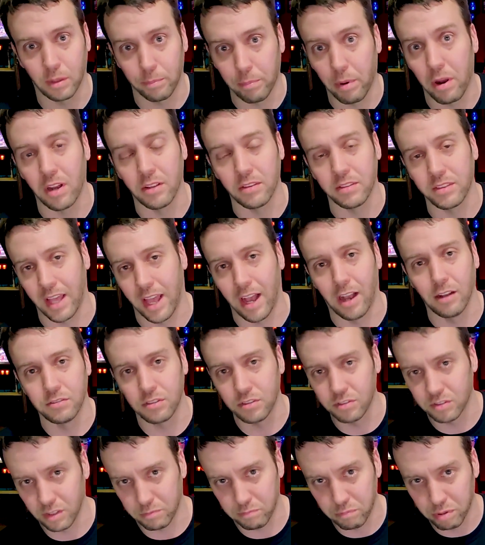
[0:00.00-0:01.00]
upon
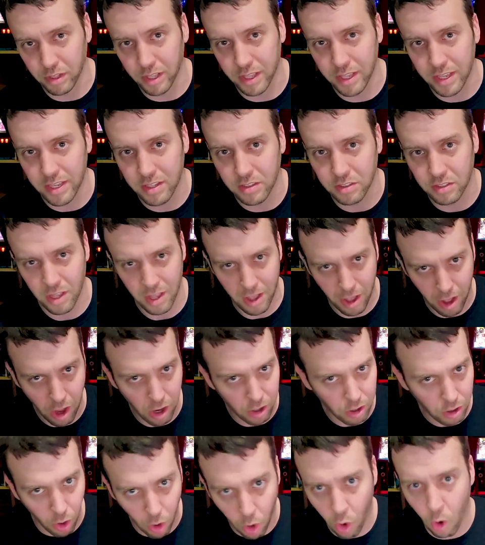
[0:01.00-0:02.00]
thousands of plays
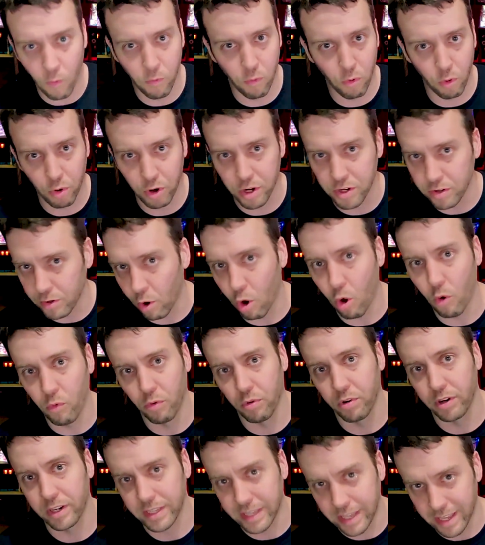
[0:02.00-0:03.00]
over and
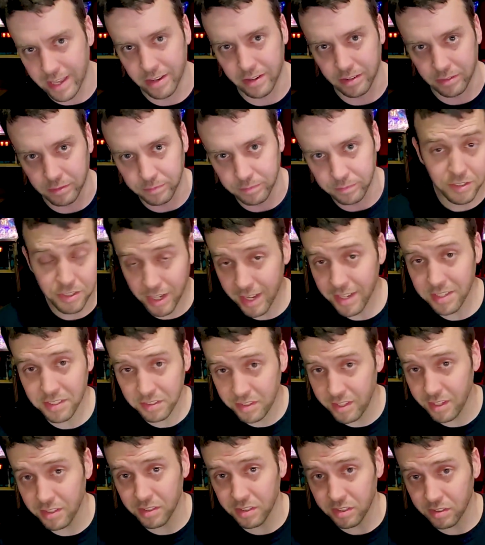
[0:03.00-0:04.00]
over again.
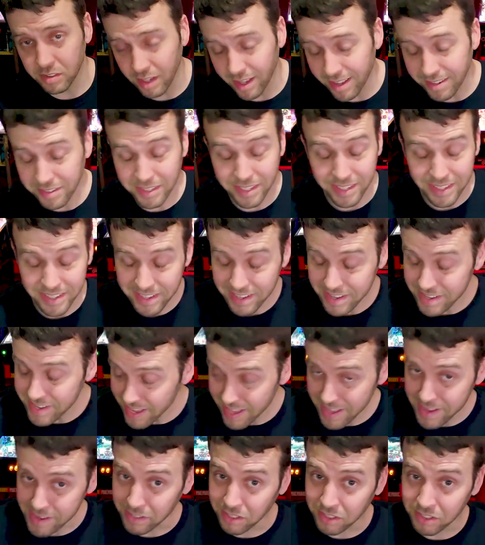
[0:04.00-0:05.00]
Does this suck?
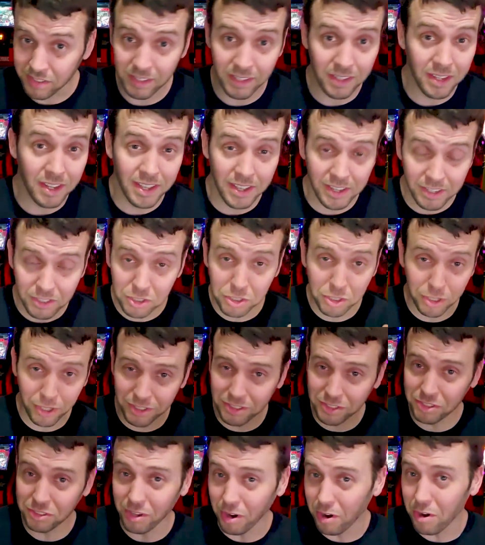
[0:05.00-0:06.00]
Yes.
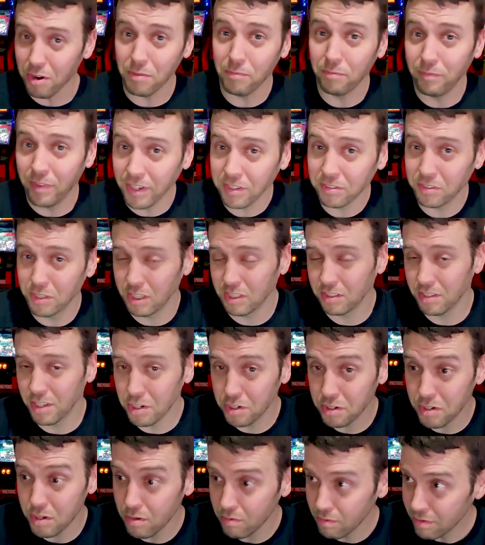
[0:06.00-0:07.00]
Should Stern fix this
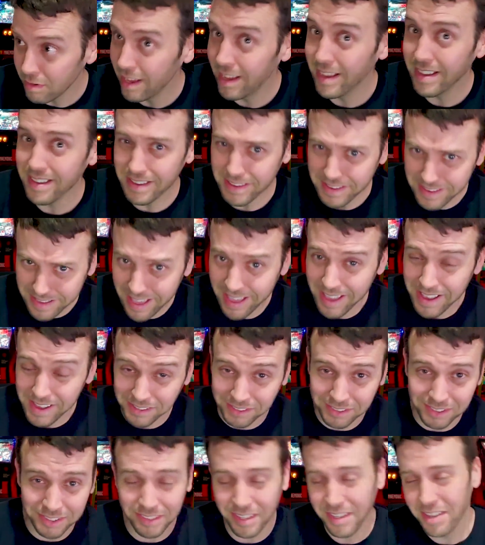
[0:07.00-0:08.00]
issue?
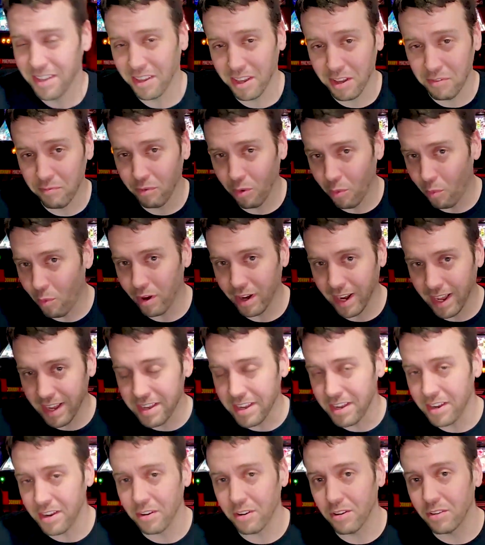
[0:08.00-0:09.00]
Yes. And from what I
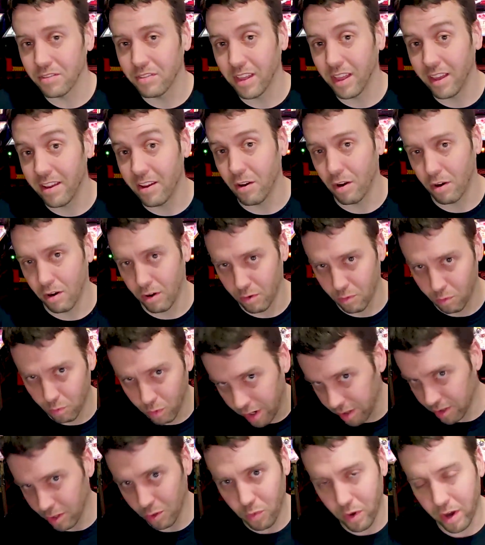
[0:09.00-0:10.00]
hear, they are
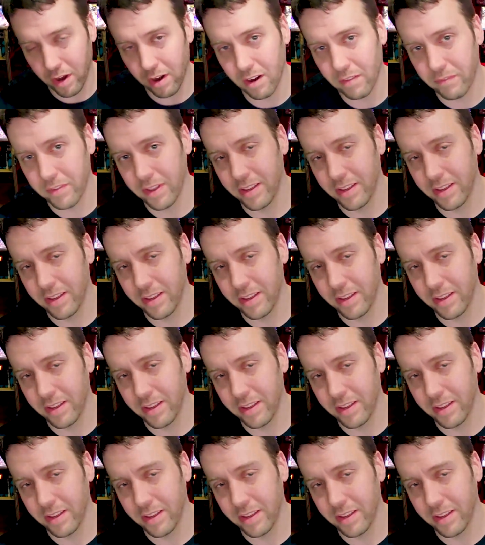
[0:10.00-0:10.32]
well aware of